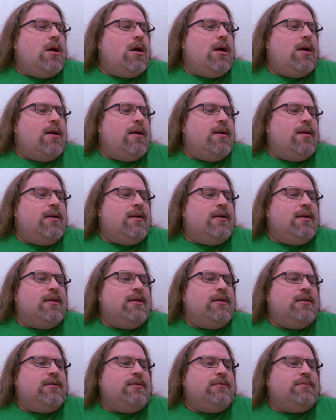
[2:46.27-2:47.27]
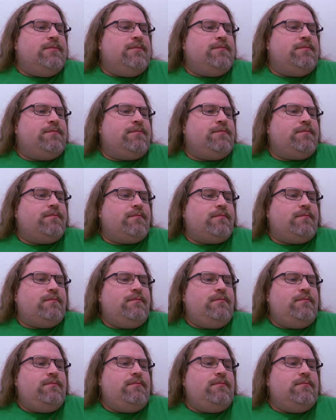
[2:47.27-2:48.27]

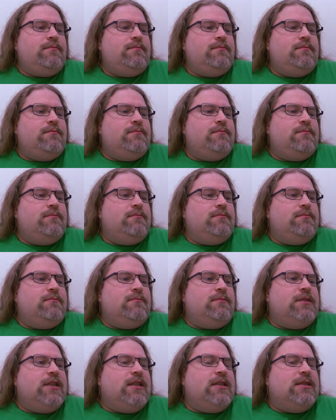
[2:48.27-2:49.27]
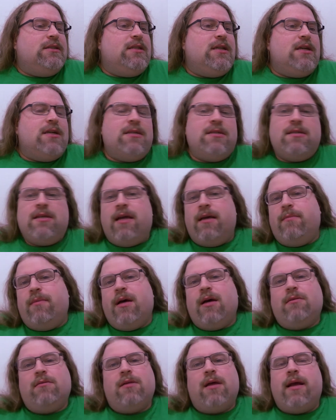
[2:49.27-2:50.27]
Not a ton to say
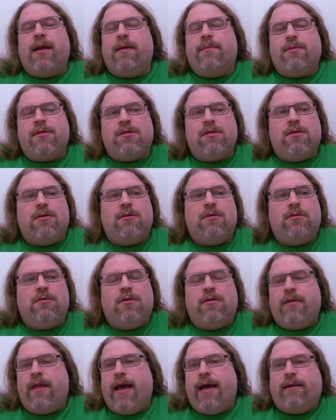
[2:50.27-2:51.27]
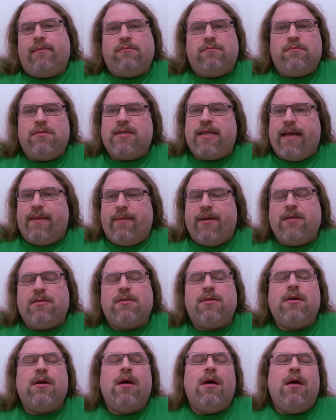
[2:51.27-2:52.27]
about that episode or that segment.